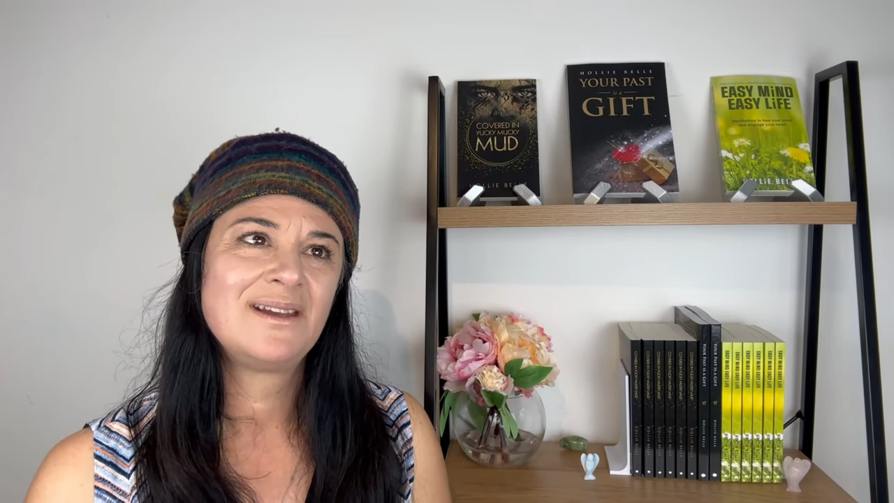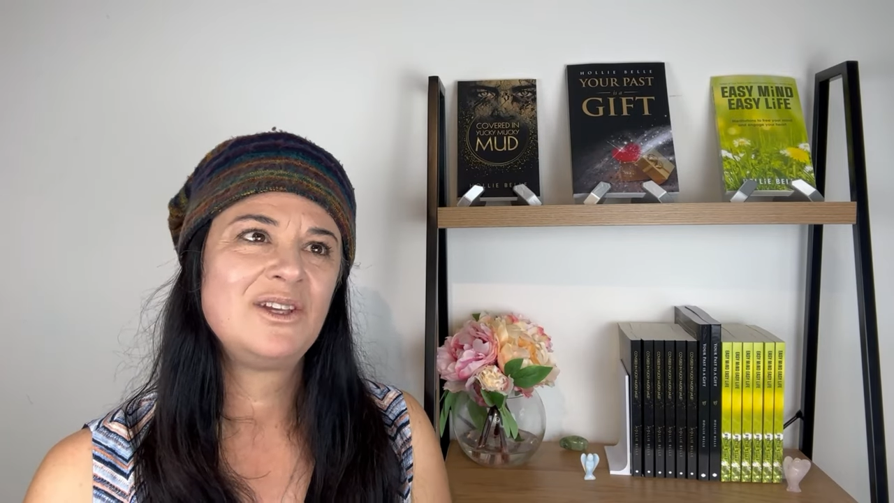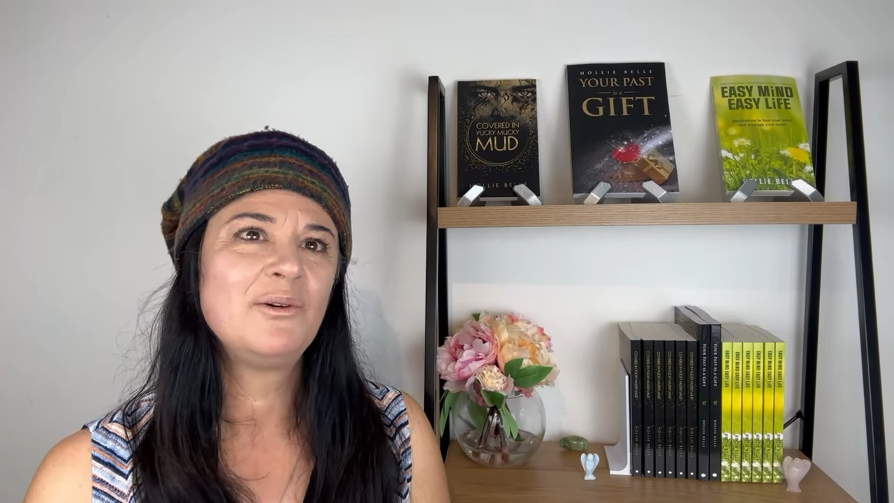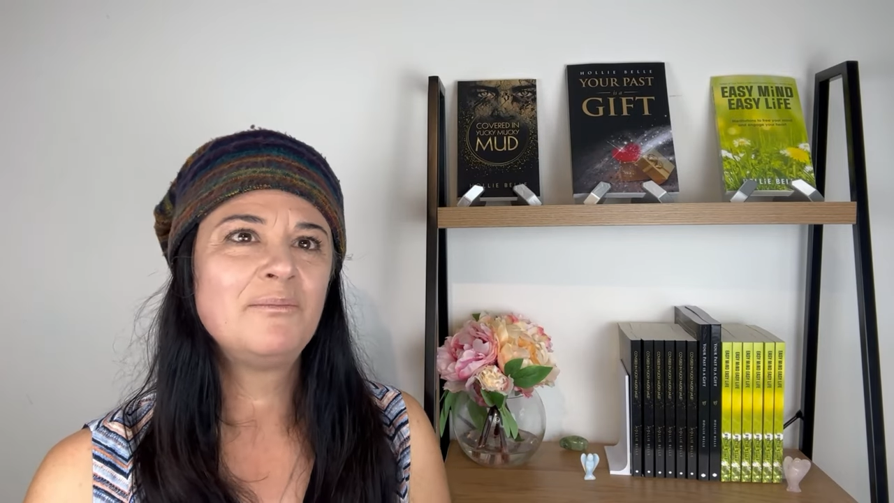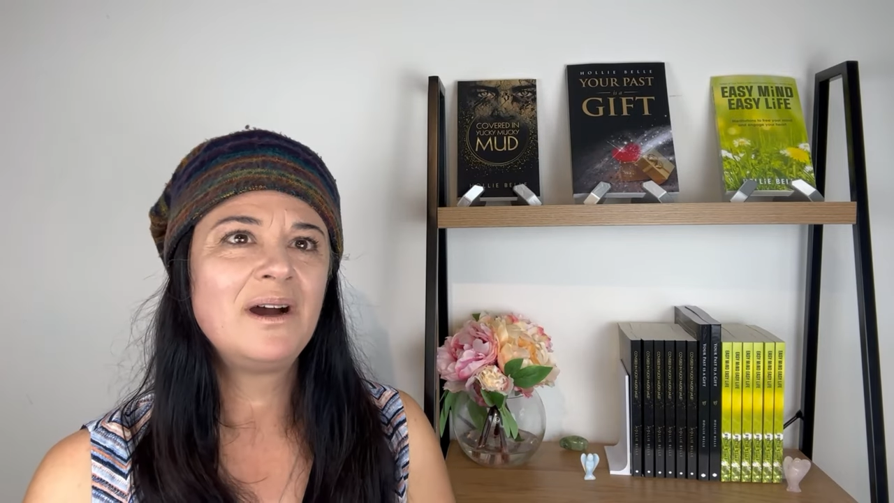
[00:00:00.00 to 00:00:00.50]

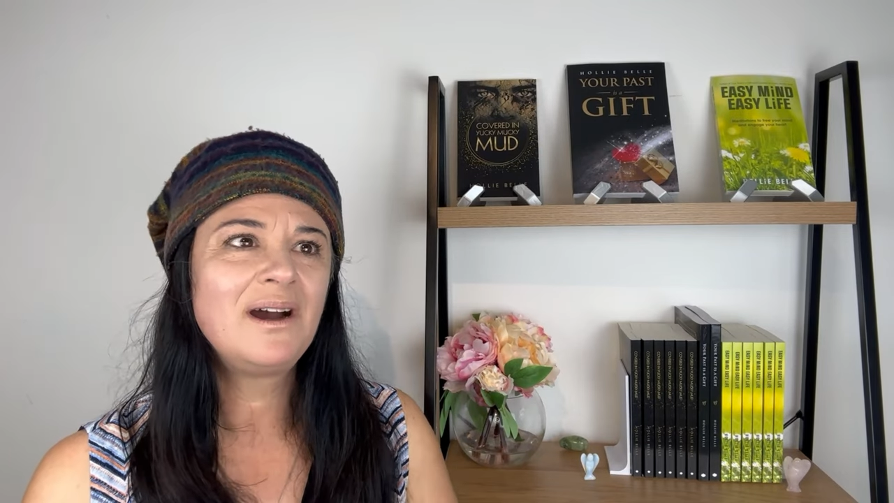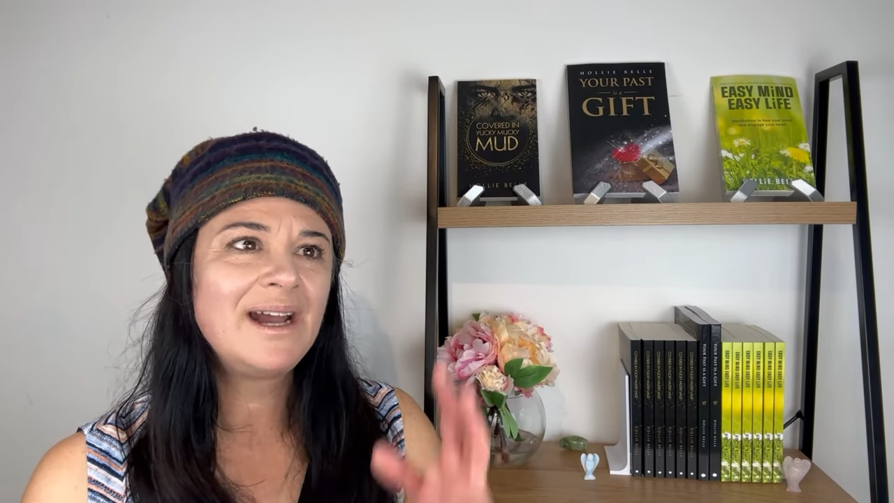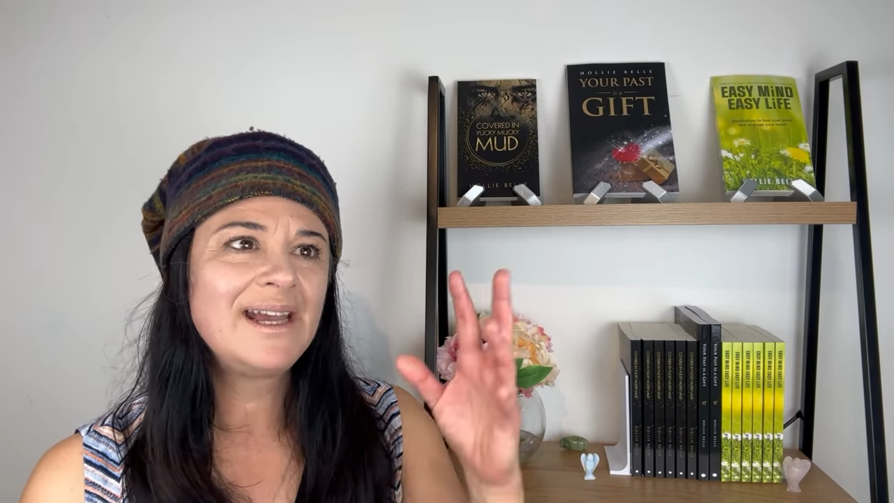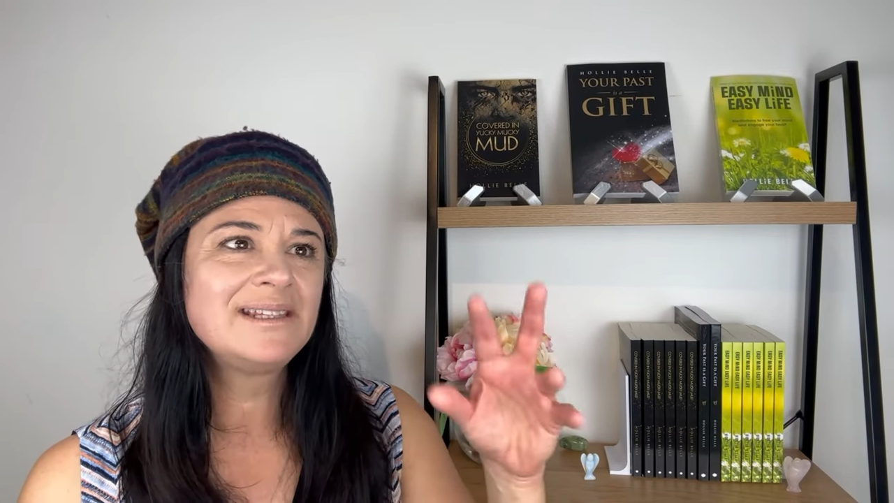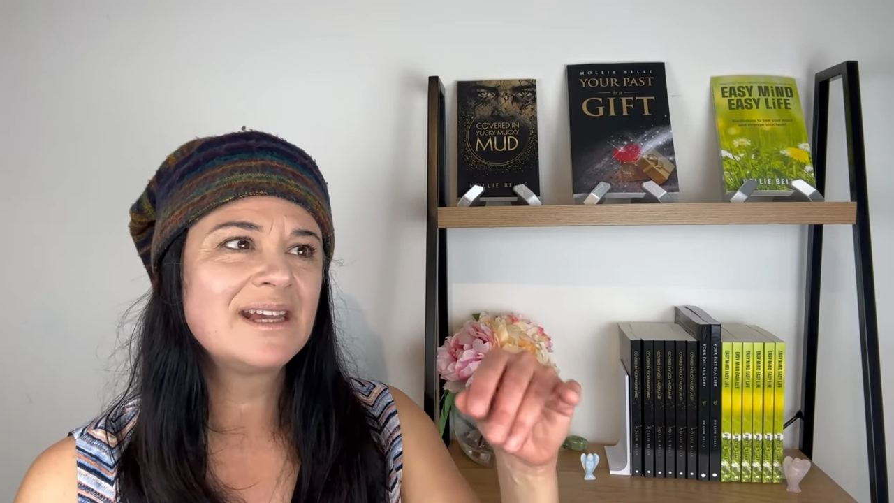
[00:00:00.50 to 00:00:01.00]
Your
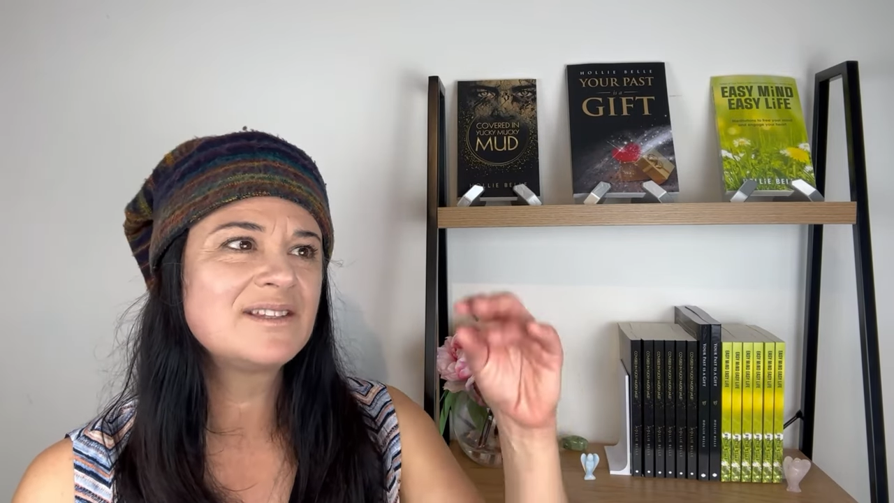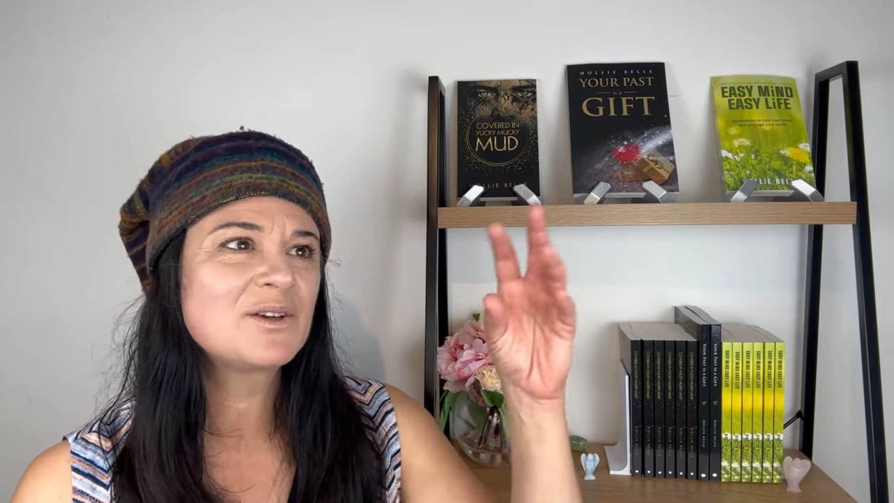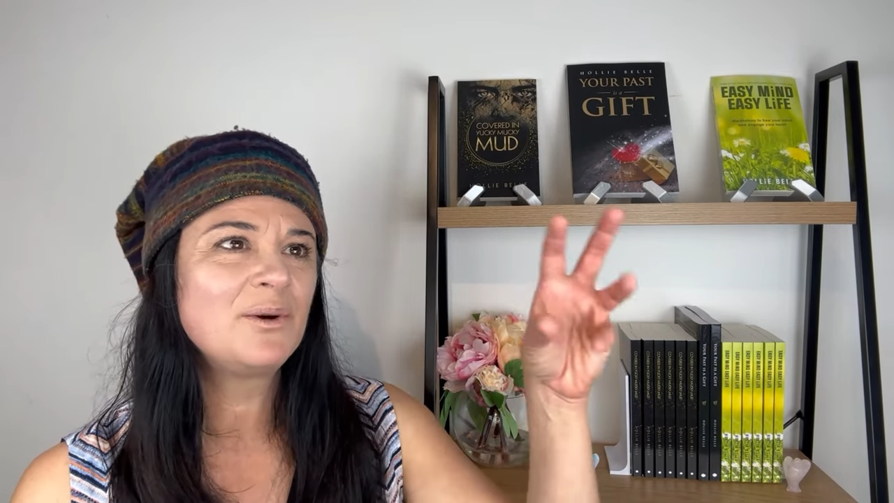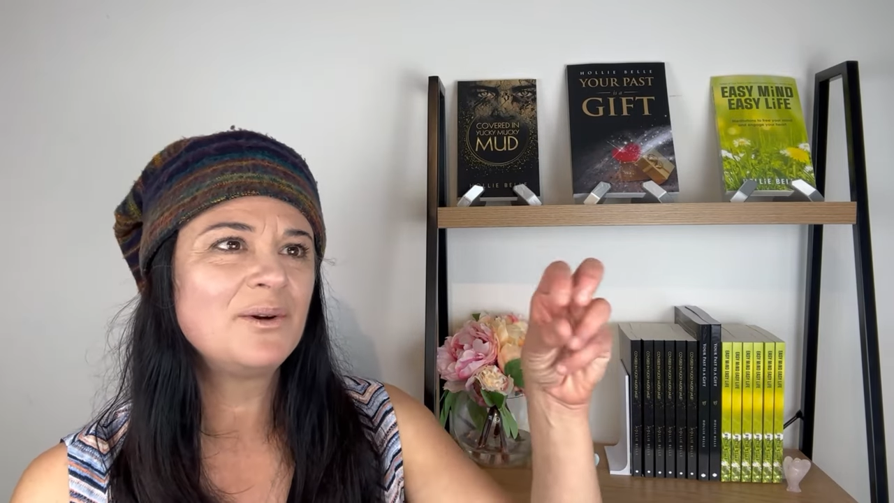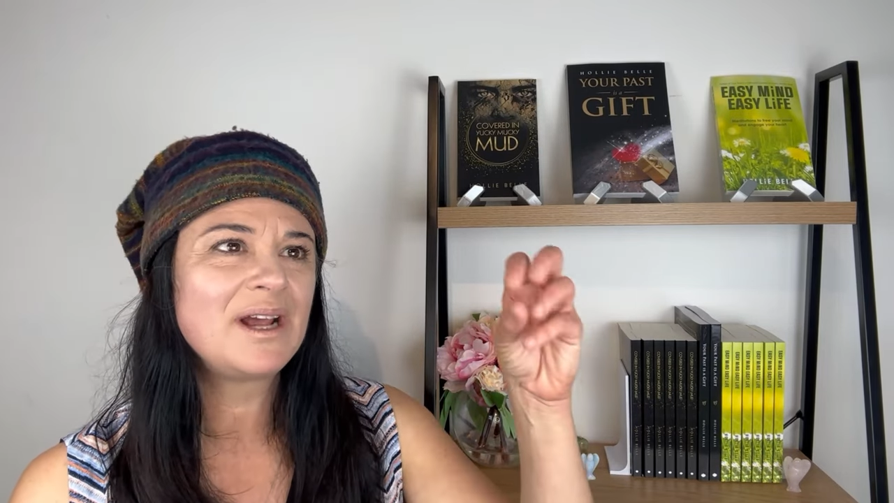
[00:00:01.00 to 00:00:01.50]
mind gets
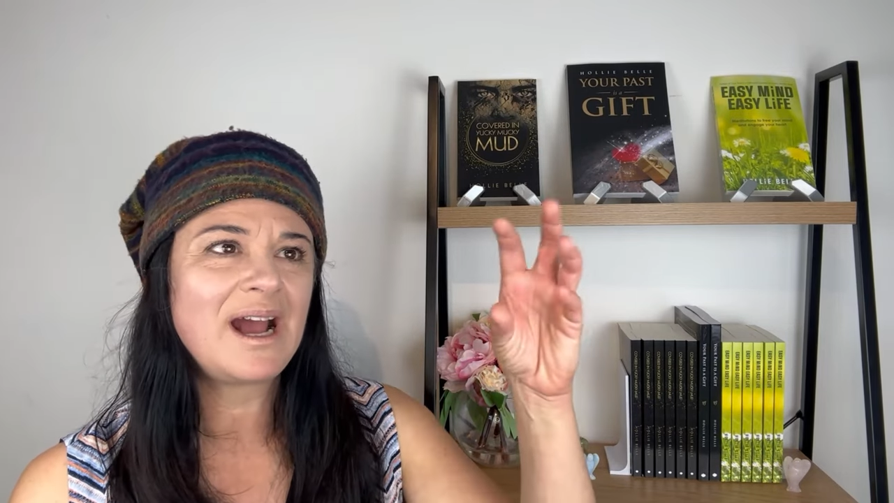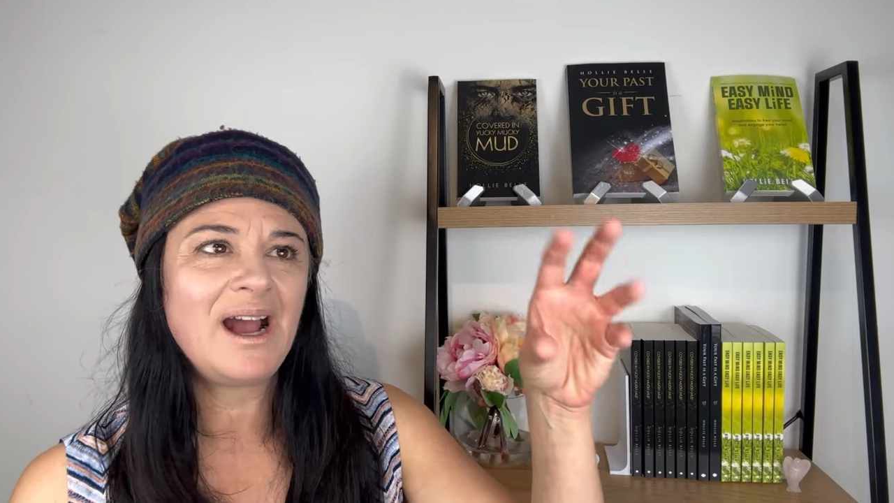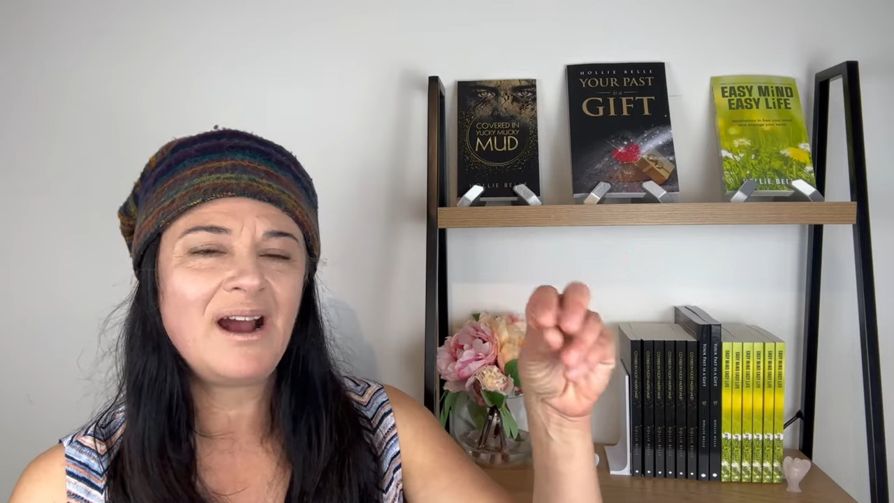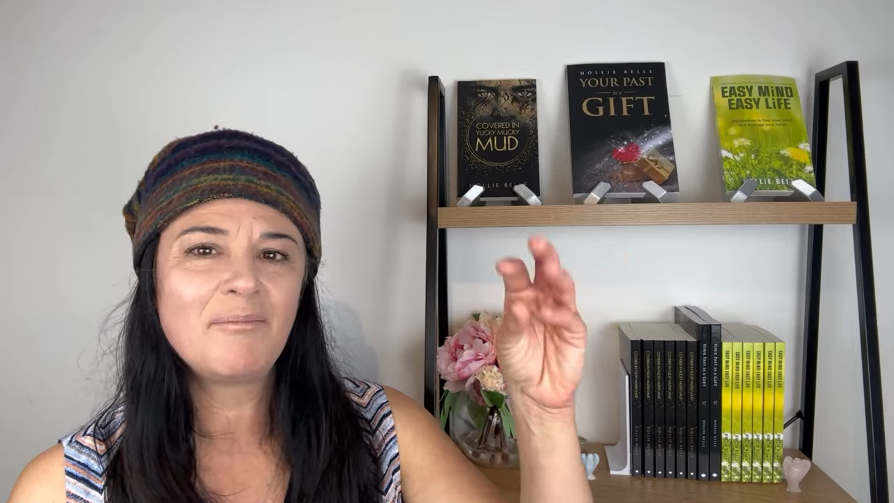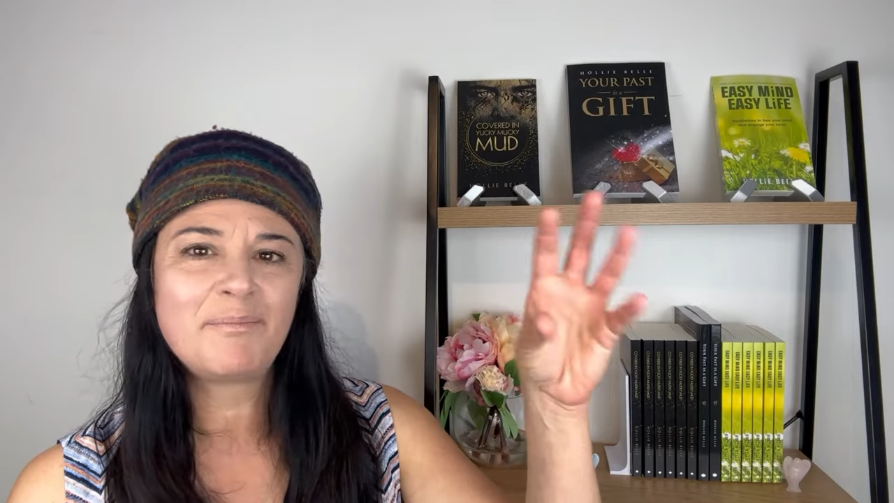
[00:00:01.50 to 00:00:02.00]
caught
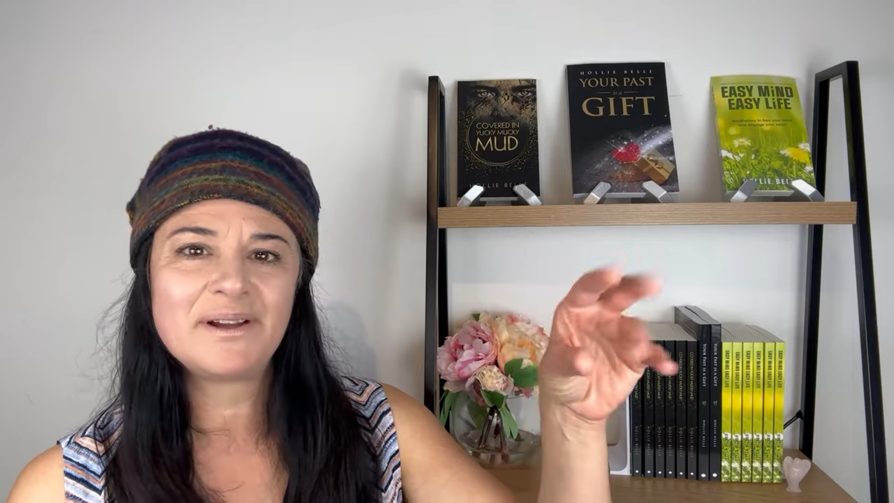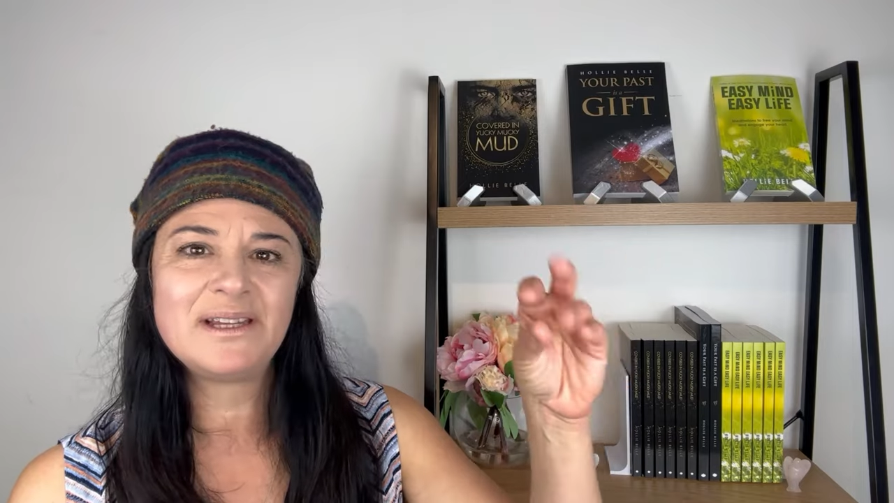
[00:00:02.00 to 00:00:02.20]
up